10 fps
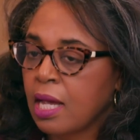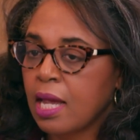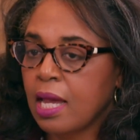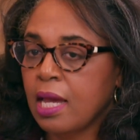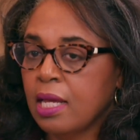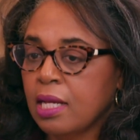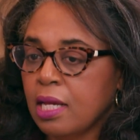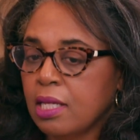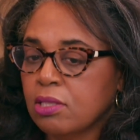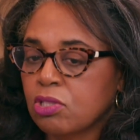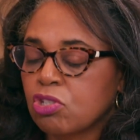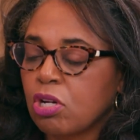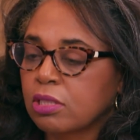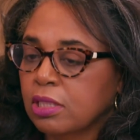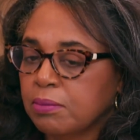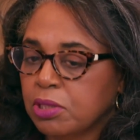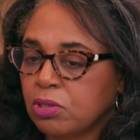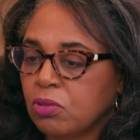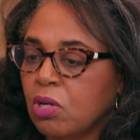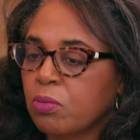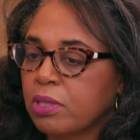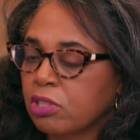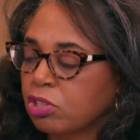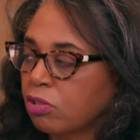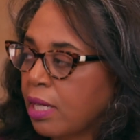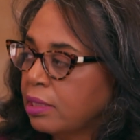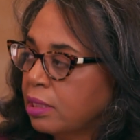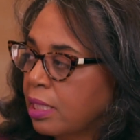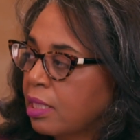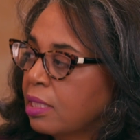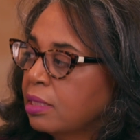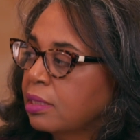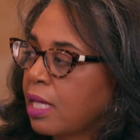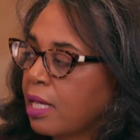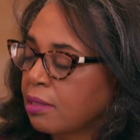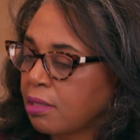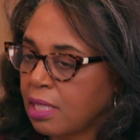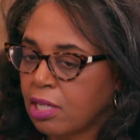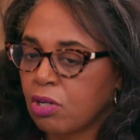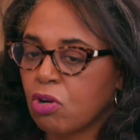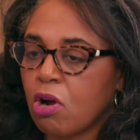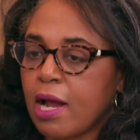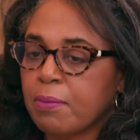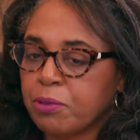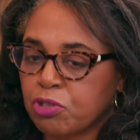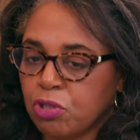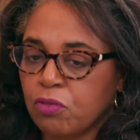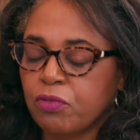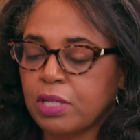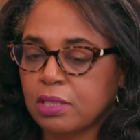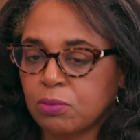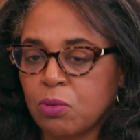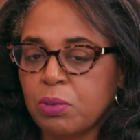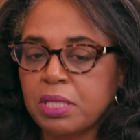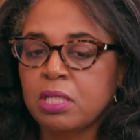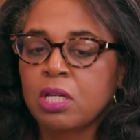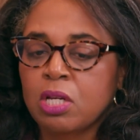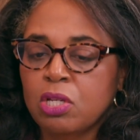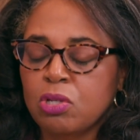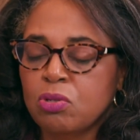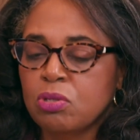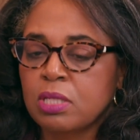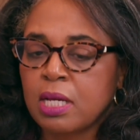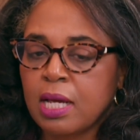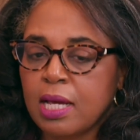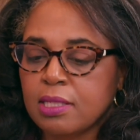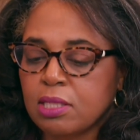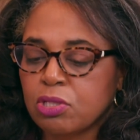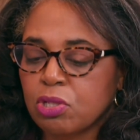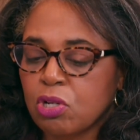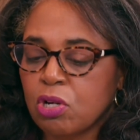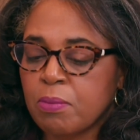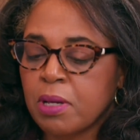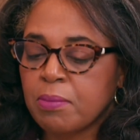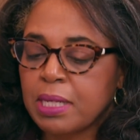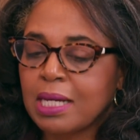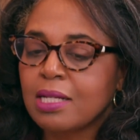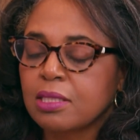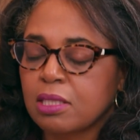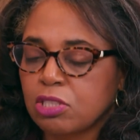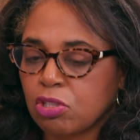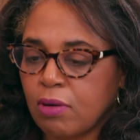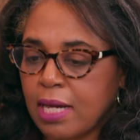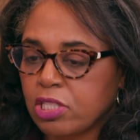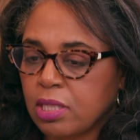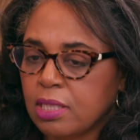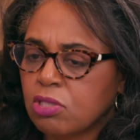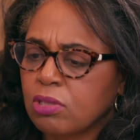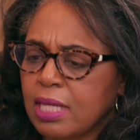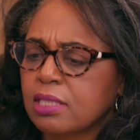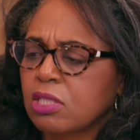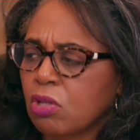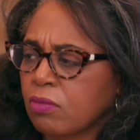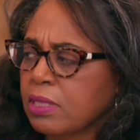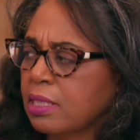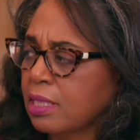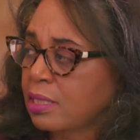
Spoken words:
And it's chalked up to, oh, well, they're scratching it and it's gotten thicker, or hypertrophic is what we use as the term because of the scratching. And so that's the only reason